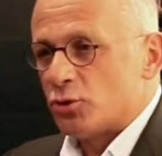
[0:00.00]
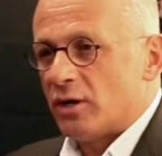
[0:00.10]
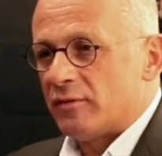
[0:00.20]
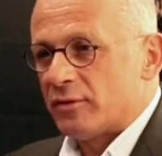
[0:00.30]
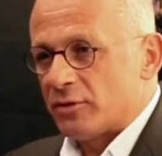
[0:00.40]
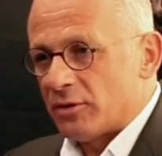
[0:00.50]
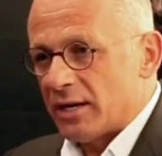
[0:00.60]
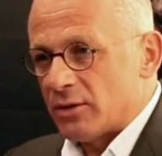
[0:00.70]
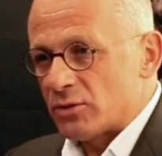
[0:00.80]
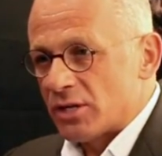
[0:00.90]
to offer to
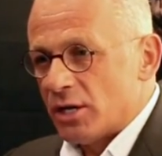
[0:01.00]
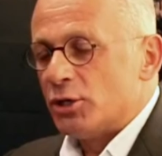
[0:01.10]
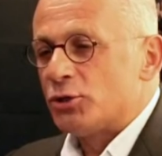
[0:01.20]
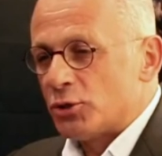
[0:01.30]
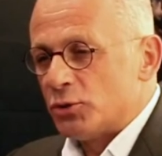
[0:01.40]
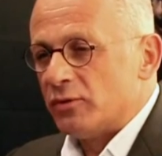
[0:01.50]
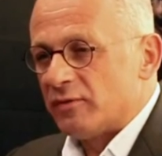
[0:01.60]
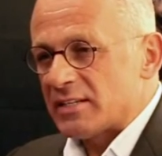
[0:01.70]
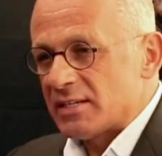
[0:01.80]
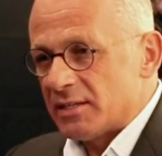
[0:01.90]
the house
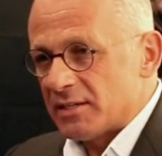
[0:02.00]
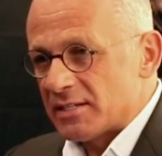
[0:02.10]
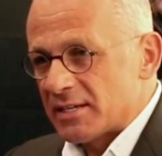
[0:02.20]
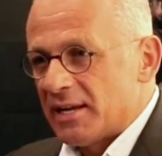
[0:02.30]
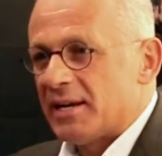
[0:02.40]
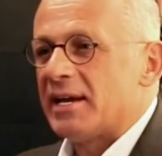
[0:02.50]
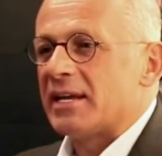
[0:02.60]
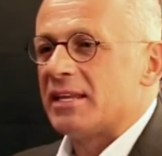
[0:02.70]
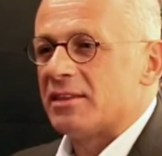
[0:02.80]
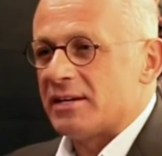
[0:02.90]
true facilities
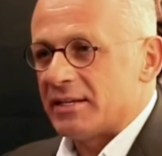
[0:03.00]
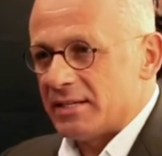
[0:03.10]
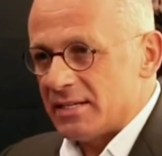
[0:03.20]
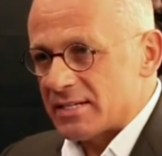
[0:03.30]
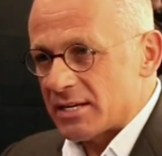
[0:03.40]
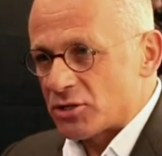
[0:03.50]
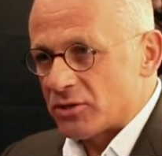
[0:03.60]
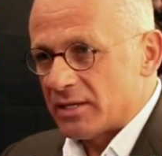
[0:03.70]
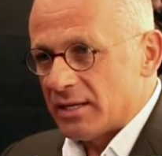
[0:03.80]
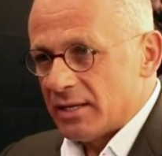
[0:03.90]
like in the 19th
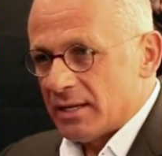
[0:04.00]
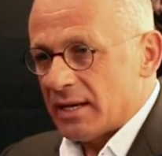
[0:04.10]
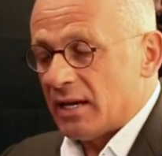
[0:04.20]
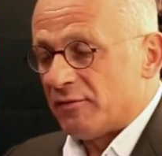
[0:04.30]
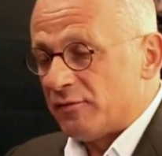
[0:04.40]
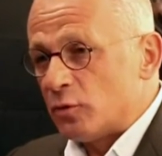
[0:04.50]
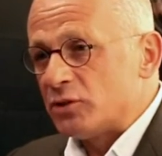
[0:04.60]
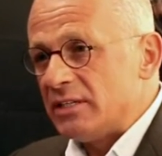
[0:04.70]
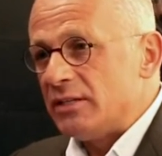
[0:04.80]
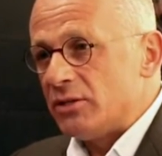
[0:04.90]
century. And
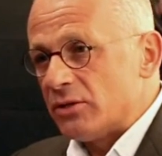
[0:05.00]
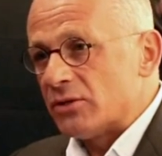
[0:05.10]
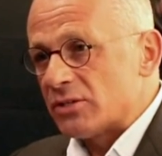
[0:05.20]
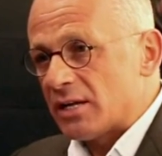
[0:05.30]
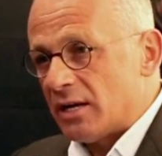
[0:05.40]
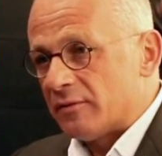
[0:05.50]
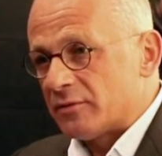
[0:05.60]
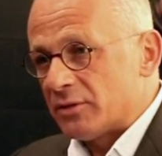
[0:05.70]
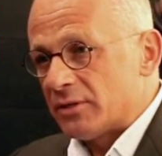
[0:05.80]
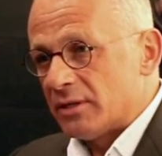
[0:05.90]
14 years
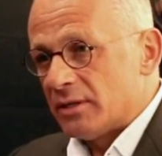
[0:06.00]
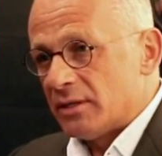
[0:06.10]
after,